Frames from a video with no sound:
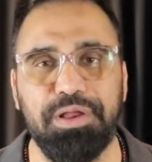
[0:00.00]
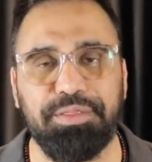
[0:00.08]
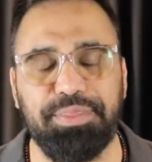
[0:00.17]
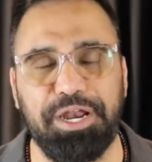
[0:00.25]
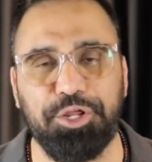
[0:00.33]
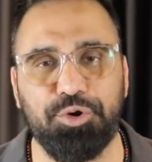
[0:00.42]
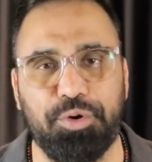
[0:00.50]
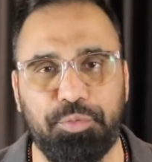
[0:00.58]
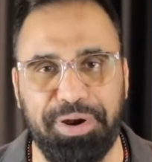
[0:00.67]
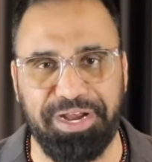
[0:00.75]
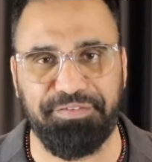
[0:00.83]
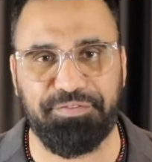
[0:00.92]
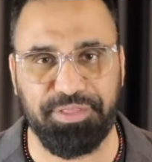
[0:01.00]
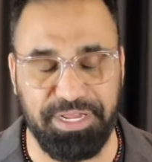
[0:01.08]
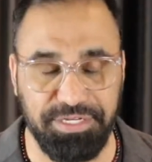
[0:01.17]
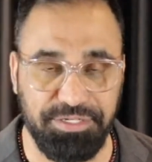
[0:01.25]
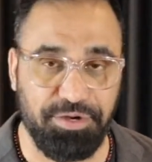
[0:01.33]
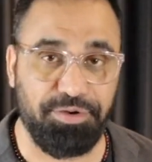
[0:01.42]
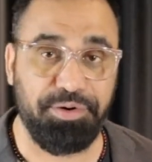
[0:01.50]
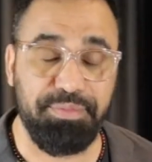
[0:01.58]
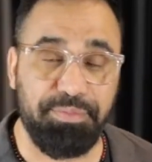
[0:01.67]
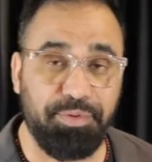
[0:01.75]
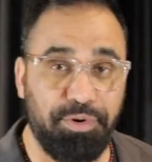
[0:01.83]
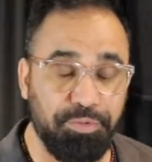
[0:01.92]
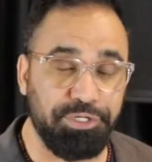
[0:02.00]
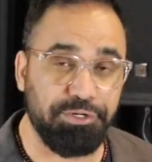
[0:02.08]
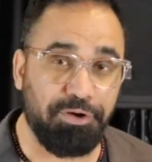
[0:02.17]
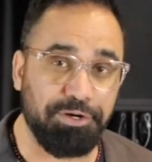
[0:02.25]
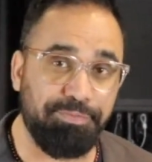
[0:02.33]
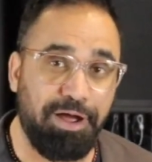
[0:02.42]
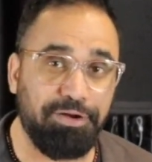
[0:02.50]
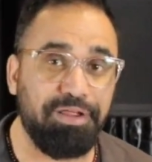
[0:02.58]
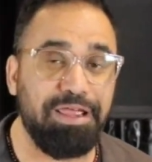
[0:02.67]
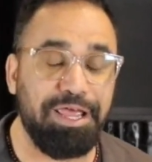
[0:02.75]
that you're ready for this. So remember what we talked about?